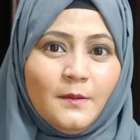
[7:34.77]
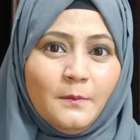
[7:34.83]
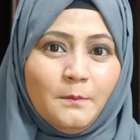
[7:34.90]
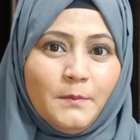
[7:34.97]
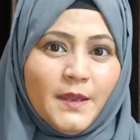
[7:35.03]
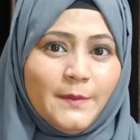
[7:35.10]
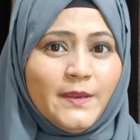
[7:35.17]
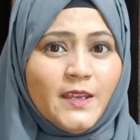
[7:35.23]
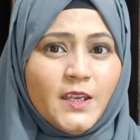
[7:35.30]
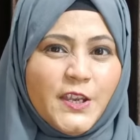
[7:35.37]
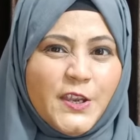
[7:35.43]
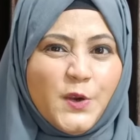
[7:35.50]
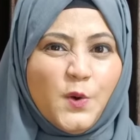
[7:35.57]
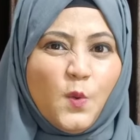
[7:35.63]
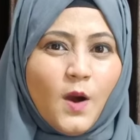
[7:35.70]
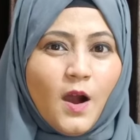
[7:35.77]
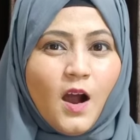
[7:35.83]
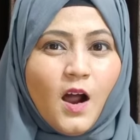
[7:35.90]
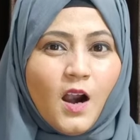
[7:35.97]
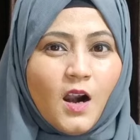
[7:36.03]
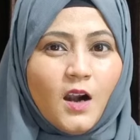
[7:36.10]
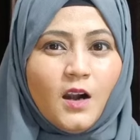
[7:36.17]
Maybe you
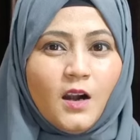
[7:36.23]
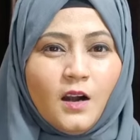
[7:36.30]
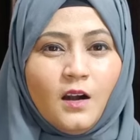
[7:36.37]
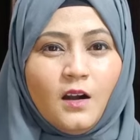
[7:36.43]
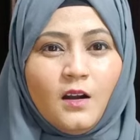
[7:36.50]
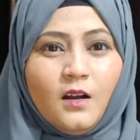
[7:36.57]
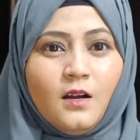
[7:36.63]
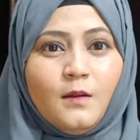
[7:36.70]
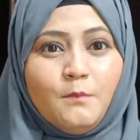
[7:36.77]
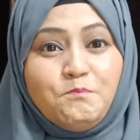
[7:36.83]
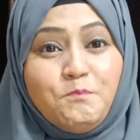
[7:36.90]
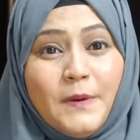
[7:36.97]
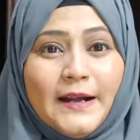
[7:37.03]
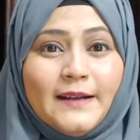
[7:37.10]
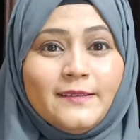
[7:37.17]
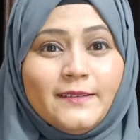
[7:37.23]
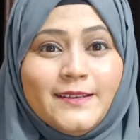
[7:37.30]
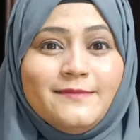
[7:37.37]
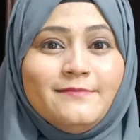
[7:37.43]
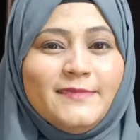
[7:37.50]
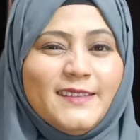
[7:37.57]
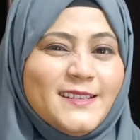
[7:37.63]
are. But
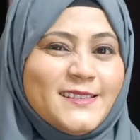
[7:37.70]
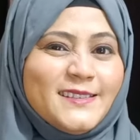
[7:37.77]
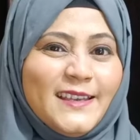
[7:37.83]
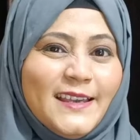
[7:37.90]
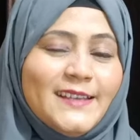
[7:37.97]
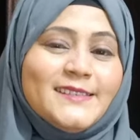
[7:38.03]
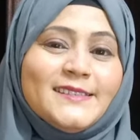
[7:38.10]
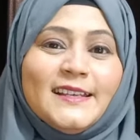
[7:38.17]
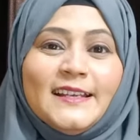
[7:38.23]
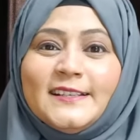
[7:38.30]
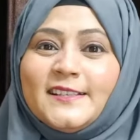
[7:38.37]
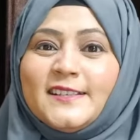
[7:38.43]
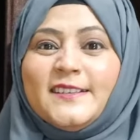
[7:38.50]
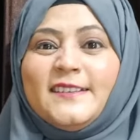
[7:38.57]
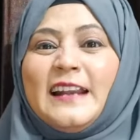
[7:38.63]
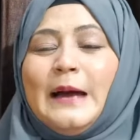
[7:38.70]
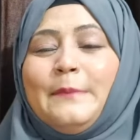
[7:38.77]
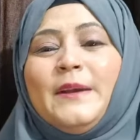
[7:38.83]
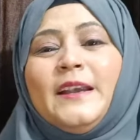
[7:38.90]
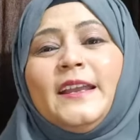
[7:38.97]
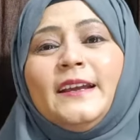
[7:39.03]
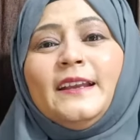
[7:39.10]
in this case, it's
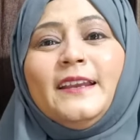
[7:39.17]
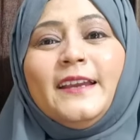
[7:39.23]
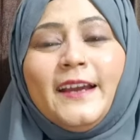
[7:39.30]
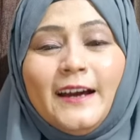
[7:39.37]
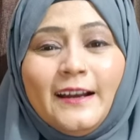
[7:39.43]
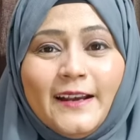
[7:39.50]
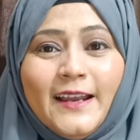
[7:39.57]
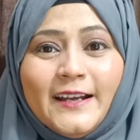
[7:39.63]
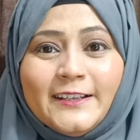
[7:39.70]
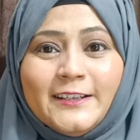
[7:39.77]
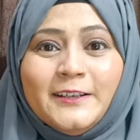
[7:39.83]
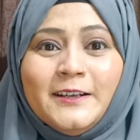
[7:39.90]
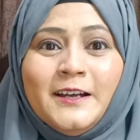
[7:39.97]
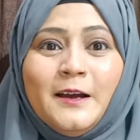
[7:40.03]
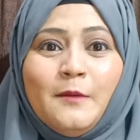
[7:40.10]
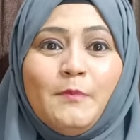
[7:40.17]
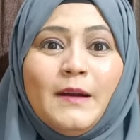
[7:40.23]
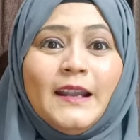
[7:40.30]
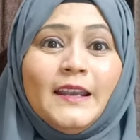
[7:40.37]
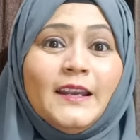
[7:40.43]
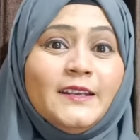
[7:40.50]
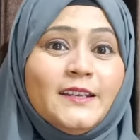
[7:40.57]
grammatically correct,
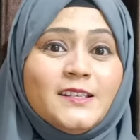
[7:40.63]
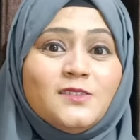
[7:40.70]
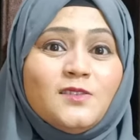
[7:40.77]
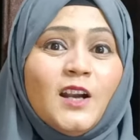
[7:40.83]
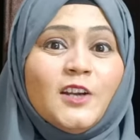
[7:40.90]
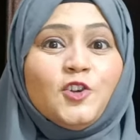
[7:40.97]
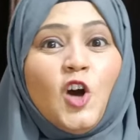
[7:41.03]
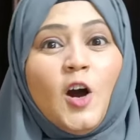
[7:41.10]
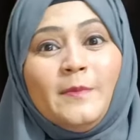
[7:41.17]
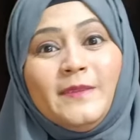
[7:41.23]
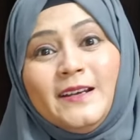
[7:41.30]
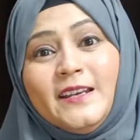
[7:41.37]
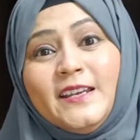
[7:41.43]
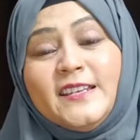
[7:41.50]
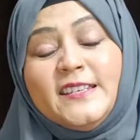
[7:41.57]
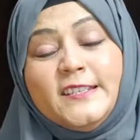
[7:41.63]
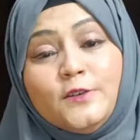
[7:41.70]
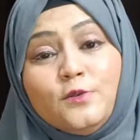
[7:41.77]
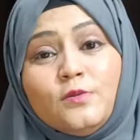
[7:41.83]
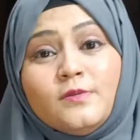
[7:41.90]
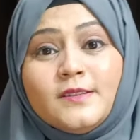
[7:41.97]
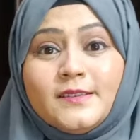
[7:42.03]
but it is not commonly
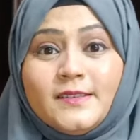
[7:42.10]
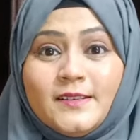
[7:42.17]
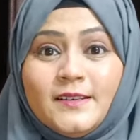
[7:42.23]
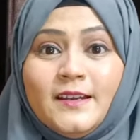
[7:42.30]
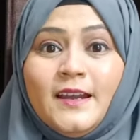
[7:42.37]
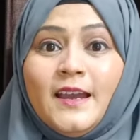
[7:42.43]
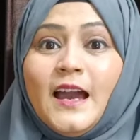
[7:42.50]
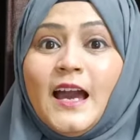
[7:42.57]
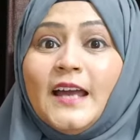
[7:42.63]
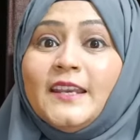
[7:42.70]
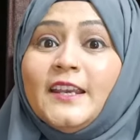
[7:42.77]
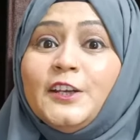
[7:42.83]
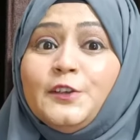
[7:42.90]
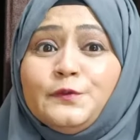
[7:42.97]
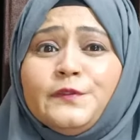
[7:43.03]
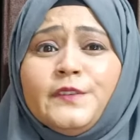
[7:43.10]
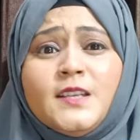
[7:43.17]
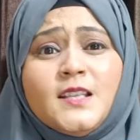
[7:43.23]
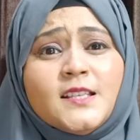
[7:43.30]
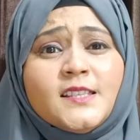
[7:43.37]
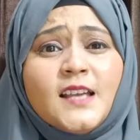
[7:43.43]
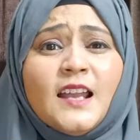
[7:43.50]
used. And it
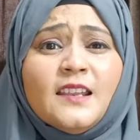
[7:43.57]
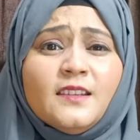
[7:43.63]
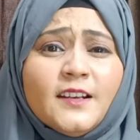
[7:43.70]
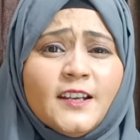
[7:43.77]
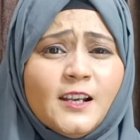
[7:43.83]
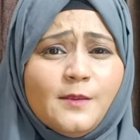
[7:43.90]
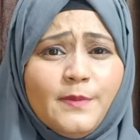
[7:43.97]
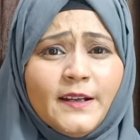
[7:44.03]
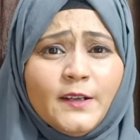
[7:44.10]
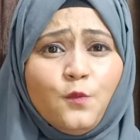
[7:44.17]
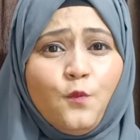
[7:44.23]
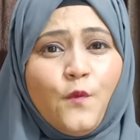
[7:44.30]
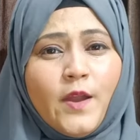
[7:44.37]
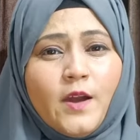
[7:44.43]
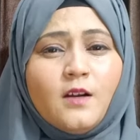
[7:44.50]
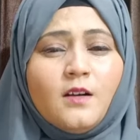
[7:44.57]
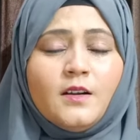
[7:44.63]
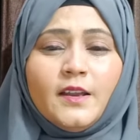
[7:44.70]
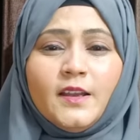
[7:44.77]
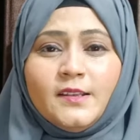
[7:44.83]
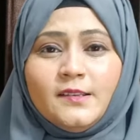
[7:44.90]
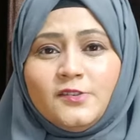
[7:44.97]
feels a little bit
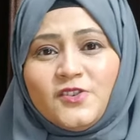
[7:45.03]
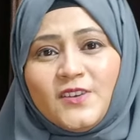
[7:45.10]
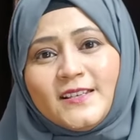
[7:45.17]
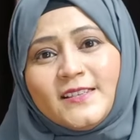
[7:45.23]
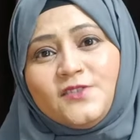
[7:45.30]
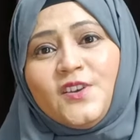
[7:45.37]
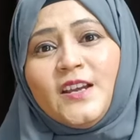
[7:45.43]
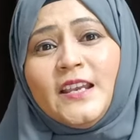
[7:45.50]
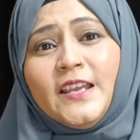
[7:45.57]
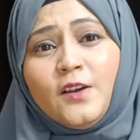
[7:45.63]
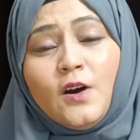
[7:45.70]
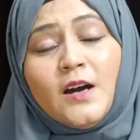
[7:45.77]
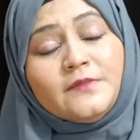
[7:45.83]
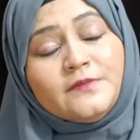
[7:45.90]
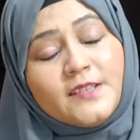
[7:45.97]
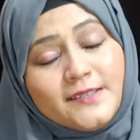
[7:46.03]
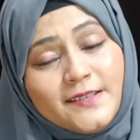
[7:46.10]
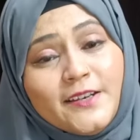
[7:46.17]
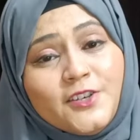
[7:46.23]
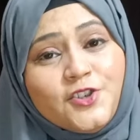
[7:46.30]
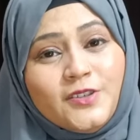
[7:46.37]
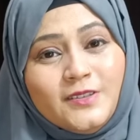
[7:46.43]
weird in just daily
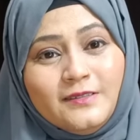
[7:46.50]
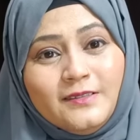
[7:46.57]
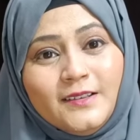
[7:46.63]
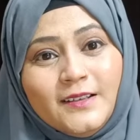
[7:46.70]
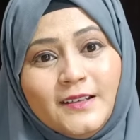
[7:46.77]
conversation.